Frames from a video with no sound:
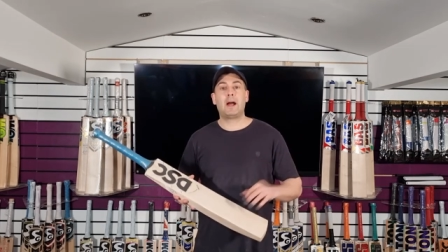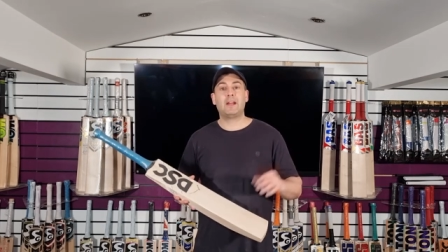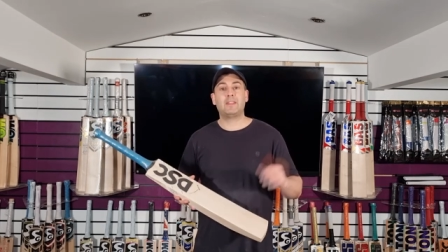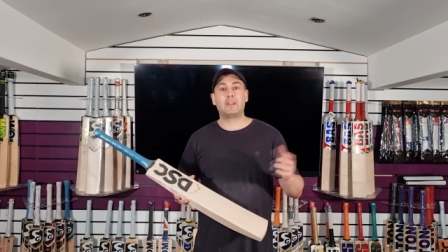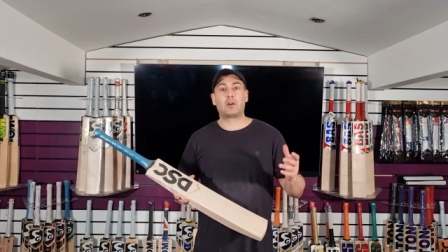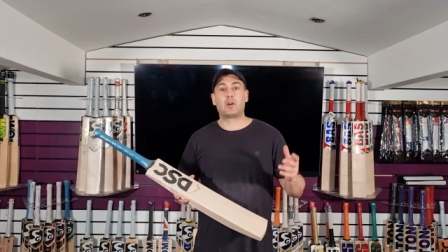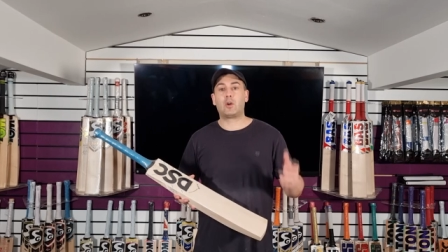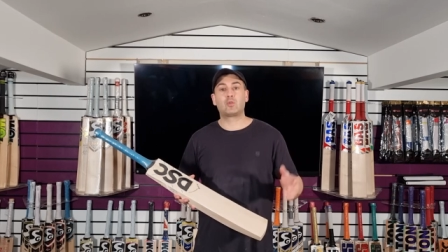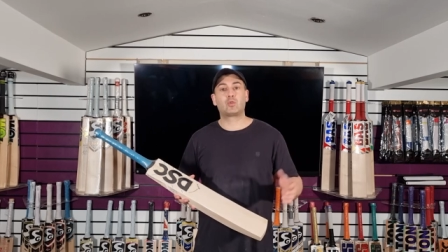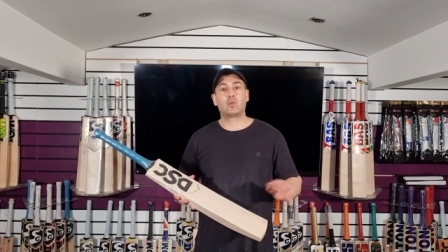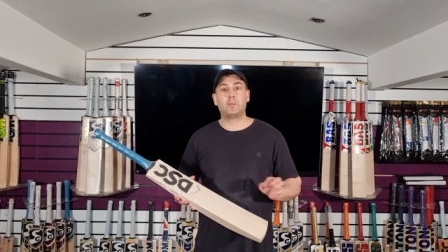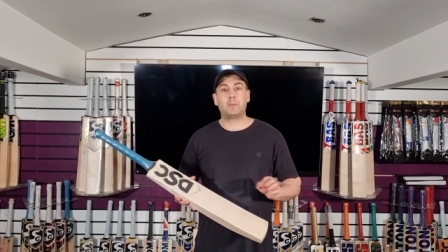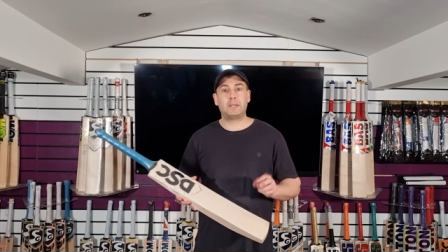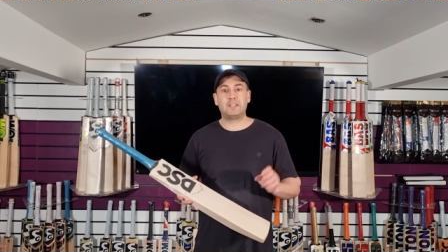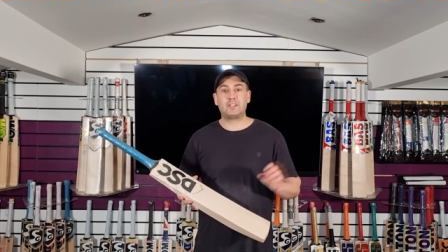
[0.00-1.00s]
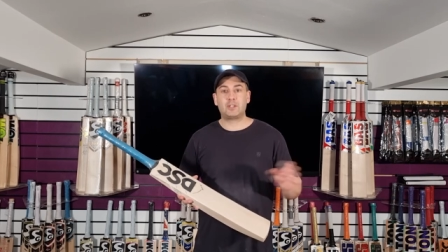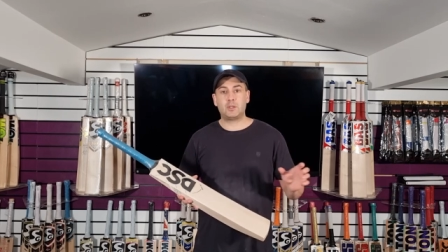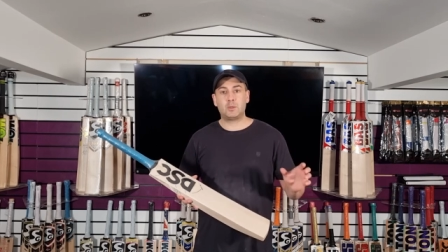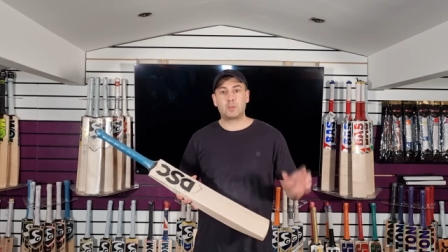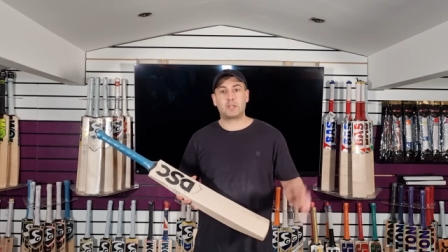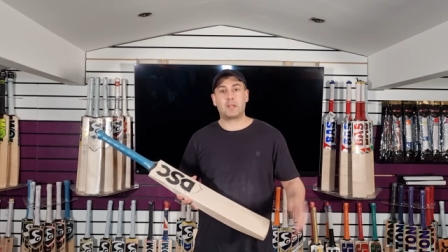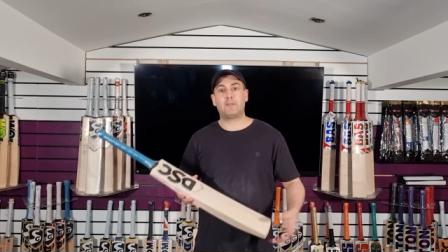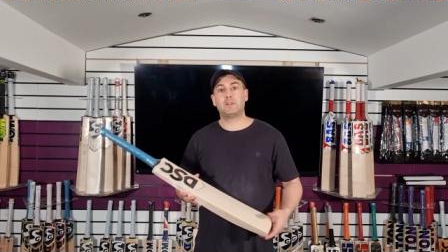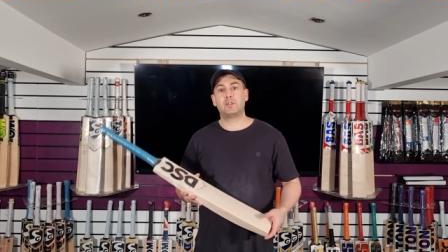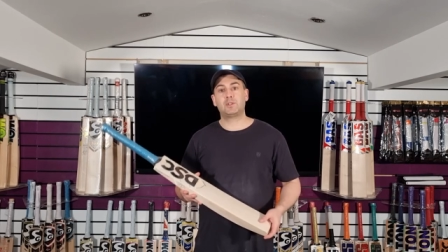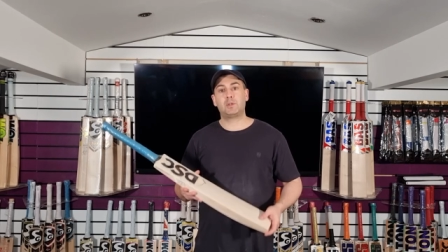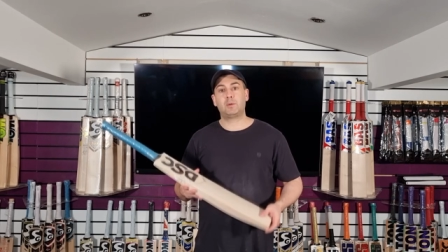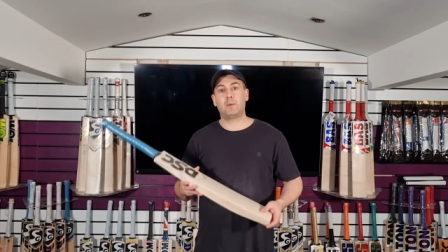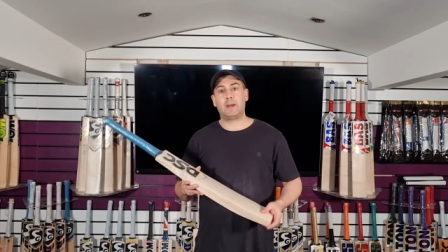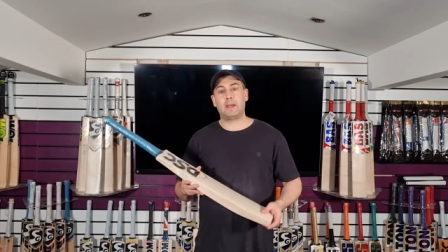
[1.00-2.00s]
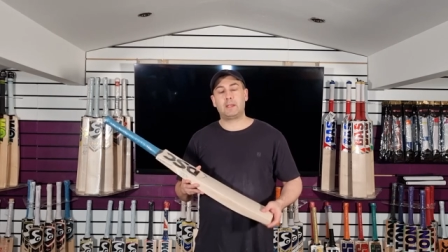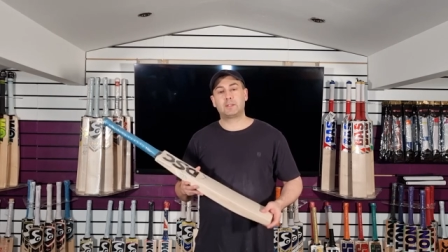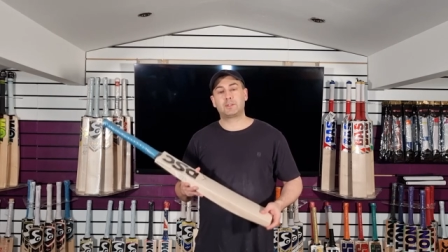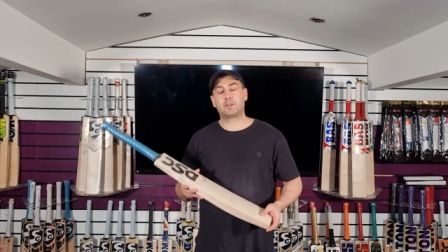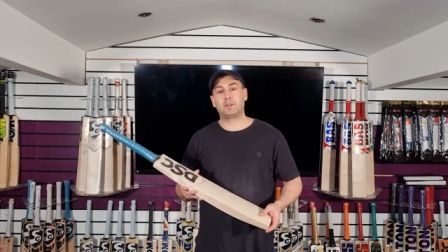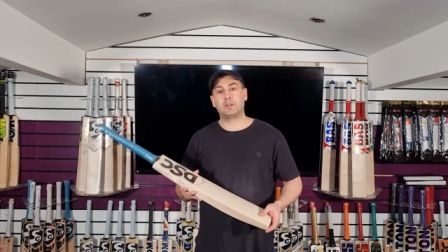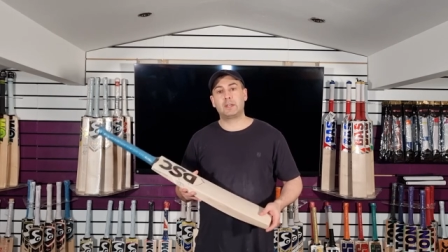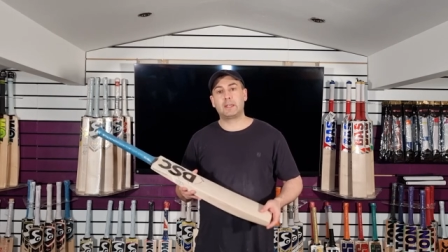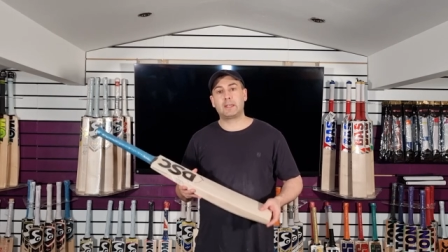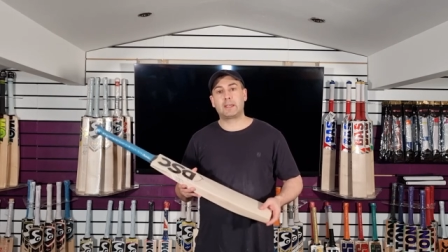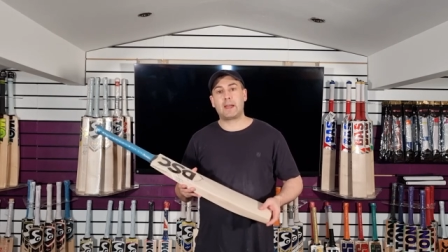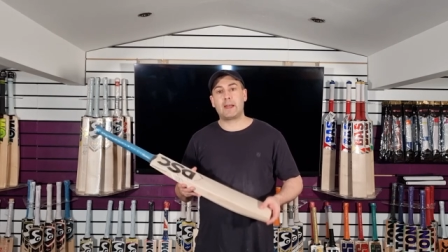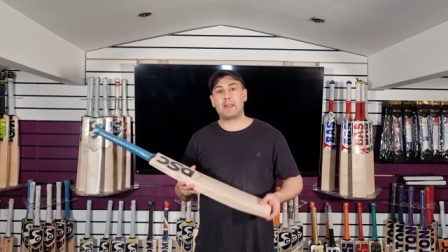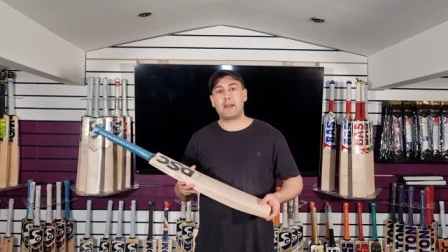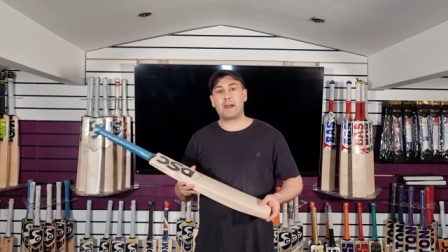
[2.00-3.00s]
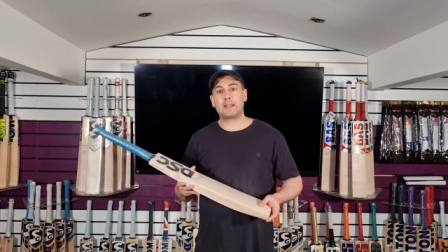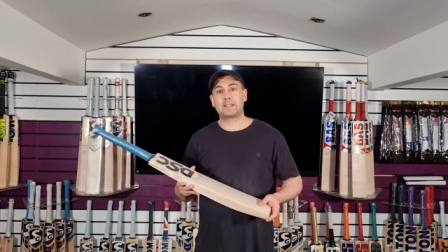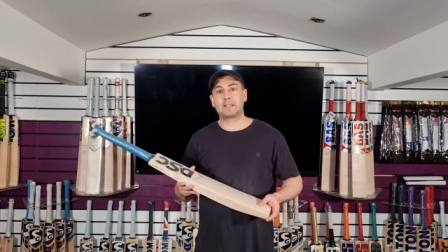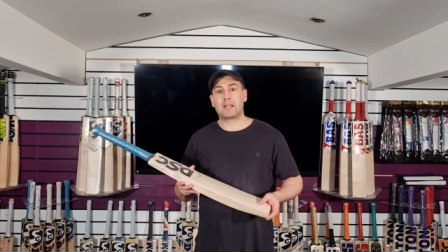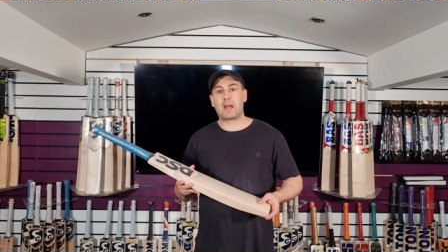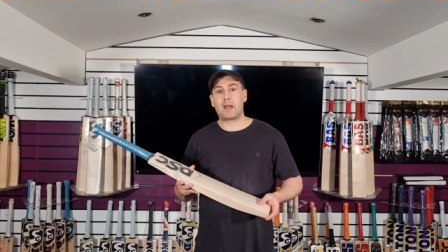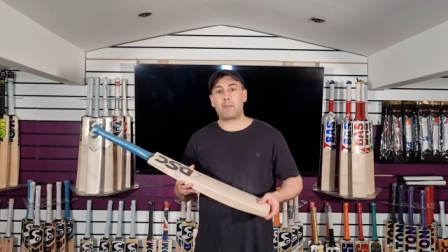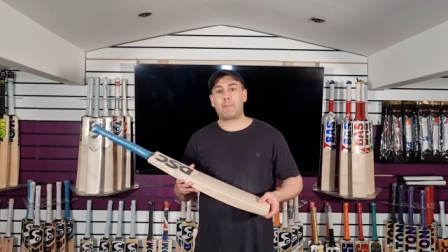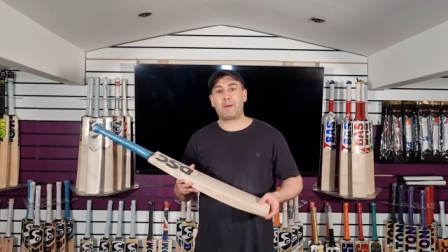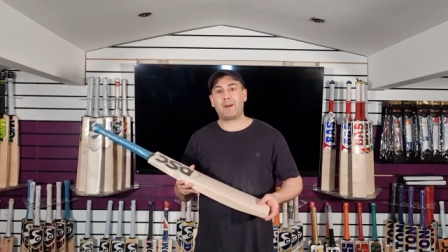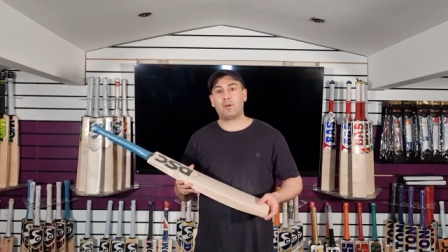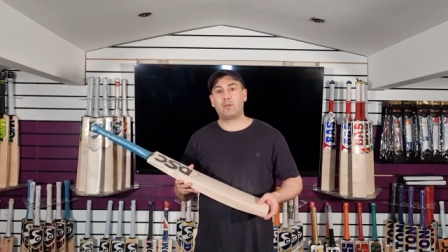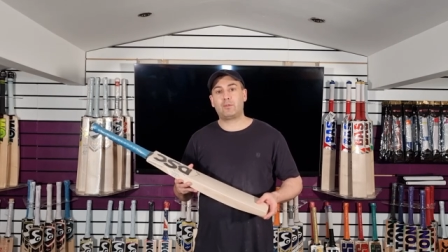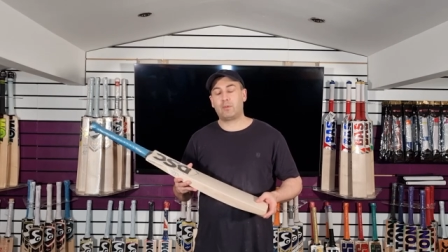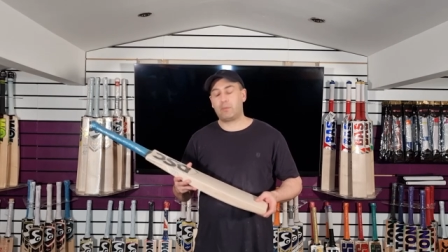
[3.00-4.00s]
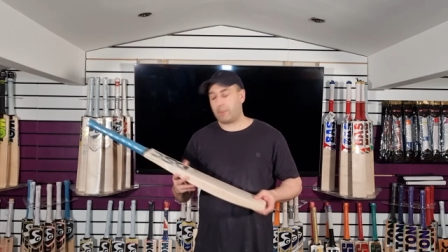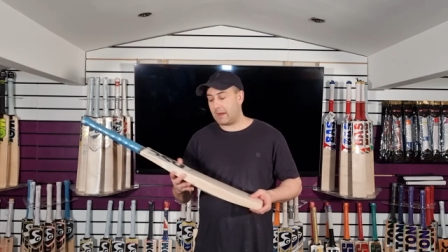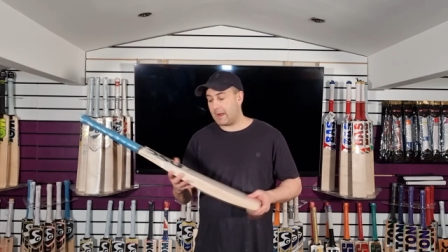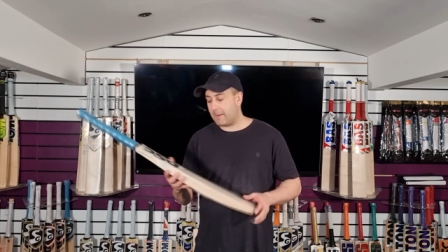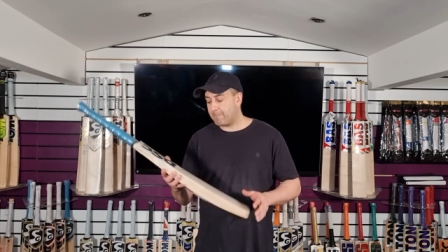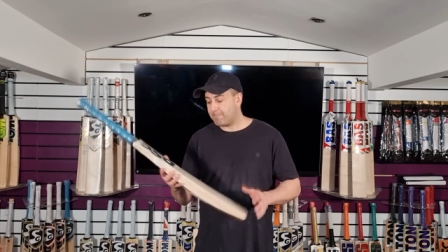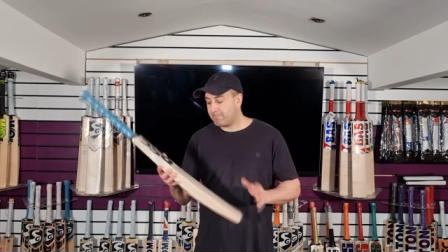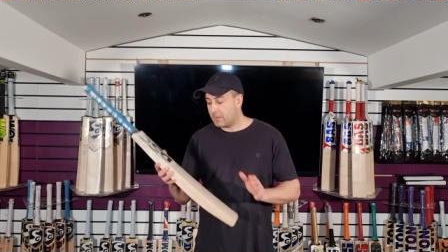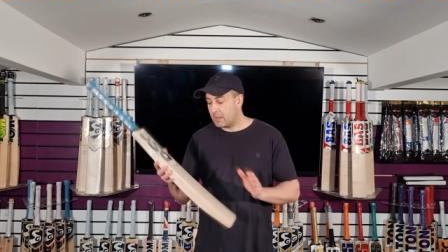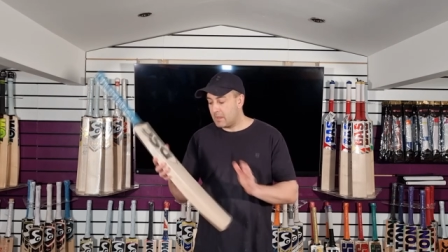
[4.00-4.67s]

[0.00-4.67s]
and they're all coming in two seven, two eight, so you're going to get a nice light powerful bat.